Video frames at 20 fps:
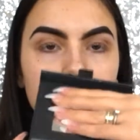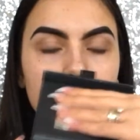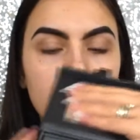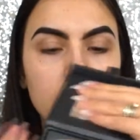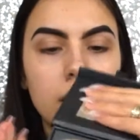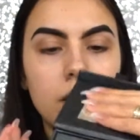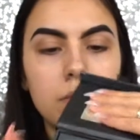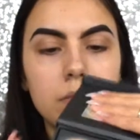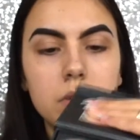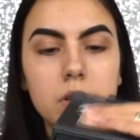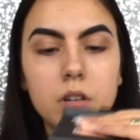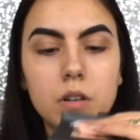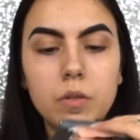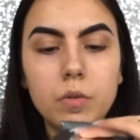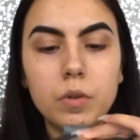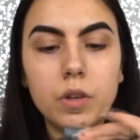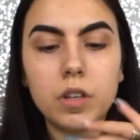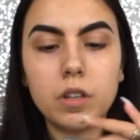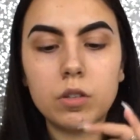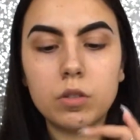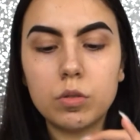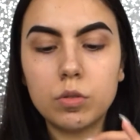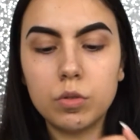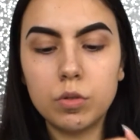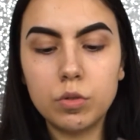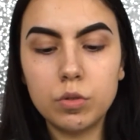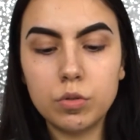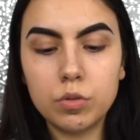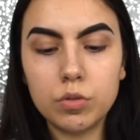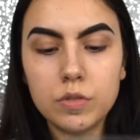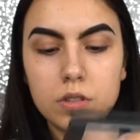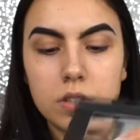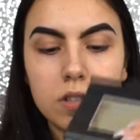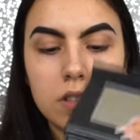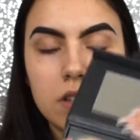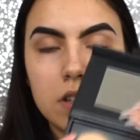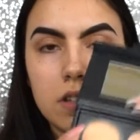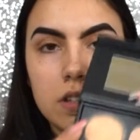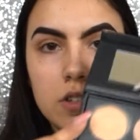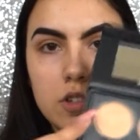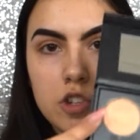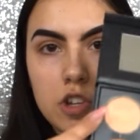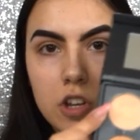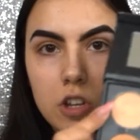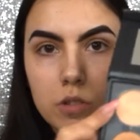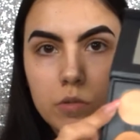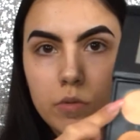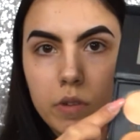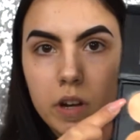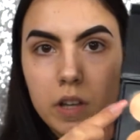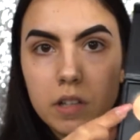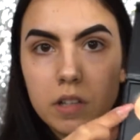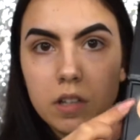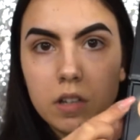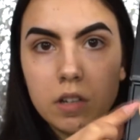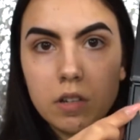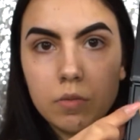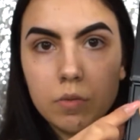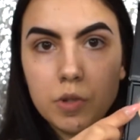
I'm going to use this shade right here,